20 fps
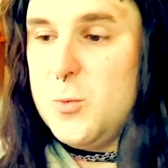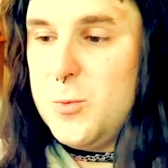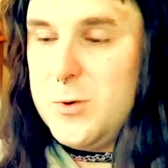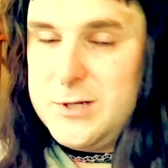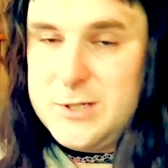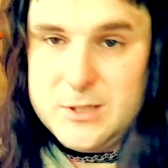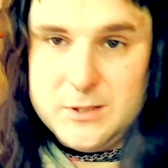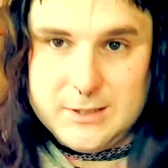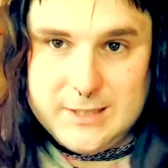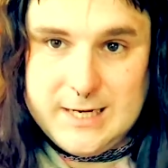
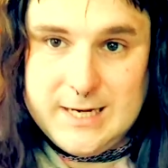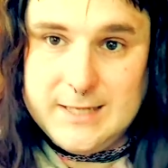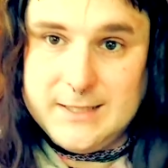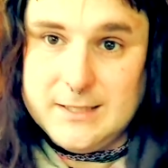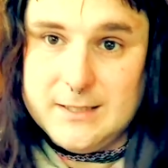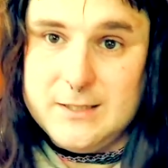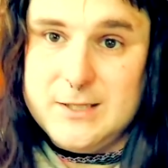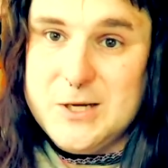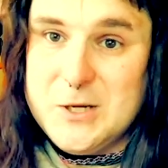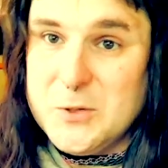which leads
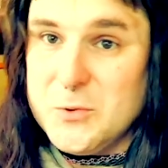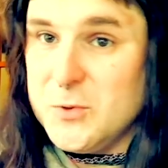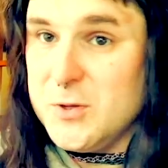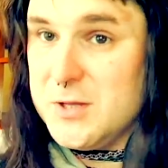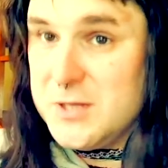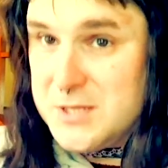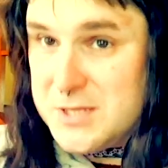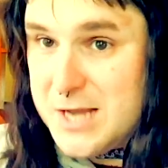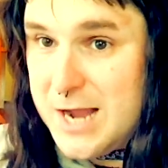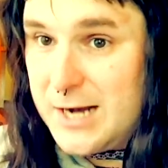into the
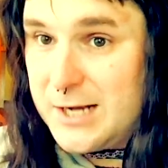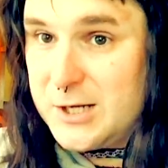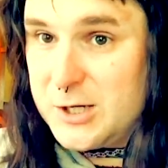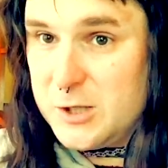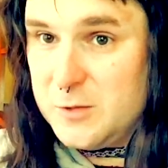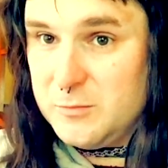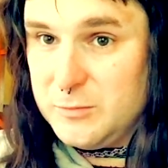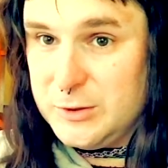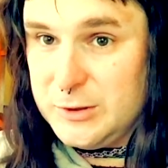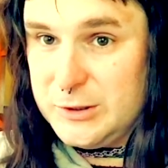next
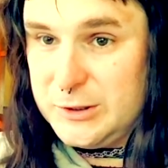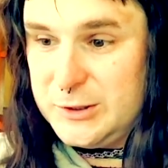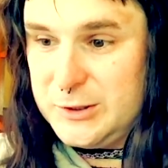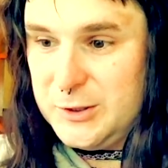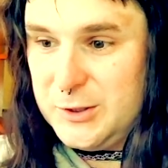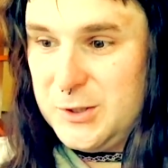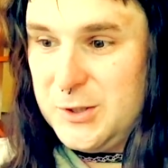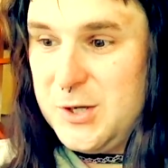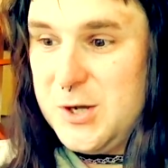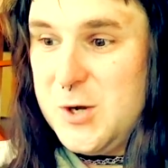
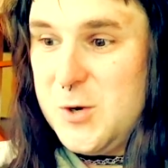commercial